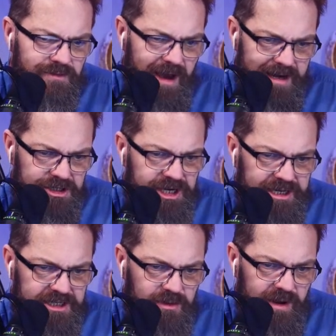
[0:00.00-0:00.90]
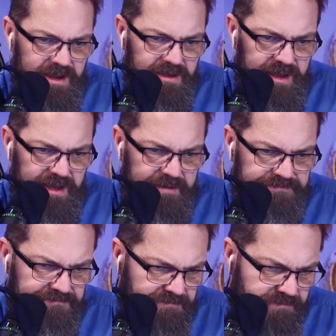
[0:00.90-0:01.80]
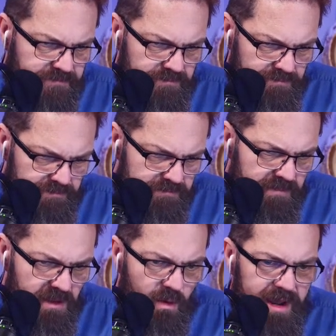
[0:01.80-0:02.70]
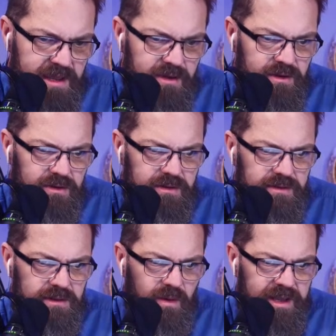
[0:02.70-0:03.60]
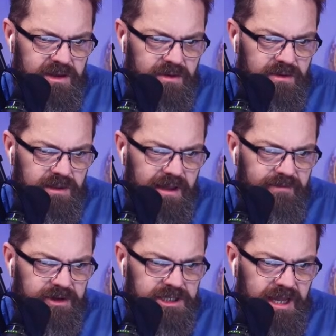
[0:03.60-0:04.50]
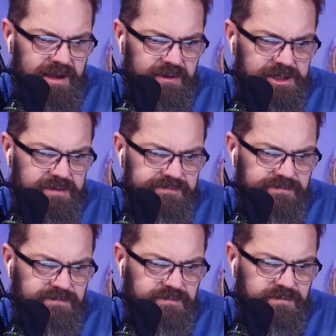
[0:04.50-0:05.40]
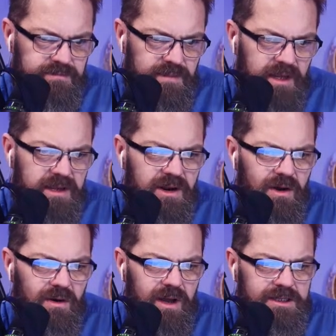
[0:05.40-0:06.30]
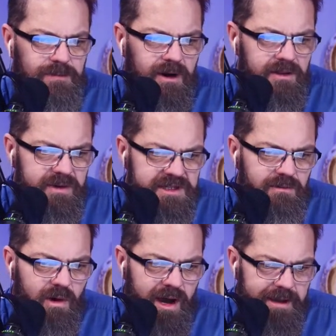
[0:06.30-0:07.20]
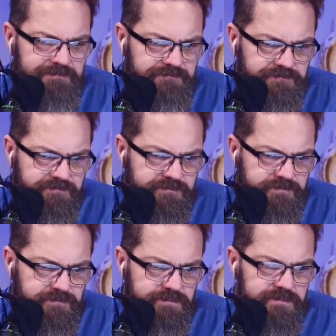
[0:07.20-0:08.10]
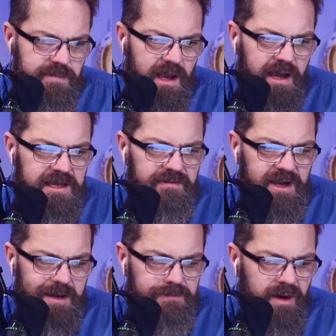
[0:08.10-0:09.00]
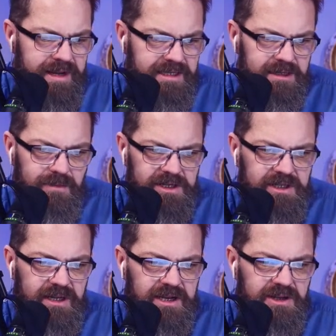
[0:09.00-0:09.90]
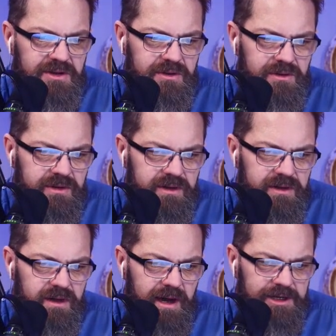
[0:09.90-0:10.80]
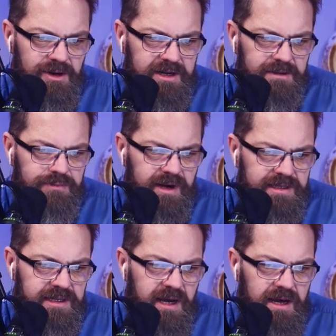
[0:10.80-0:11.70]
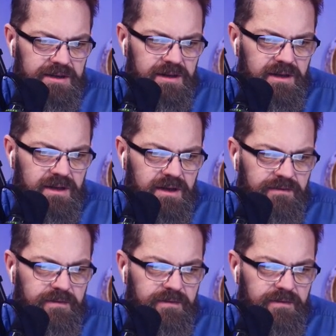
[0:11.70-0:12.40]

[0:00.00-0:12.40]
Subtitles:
You've got to change the way you think, the way you leverage language. You know, it's part of the reason why I give God praise as much as I do. I try to praise God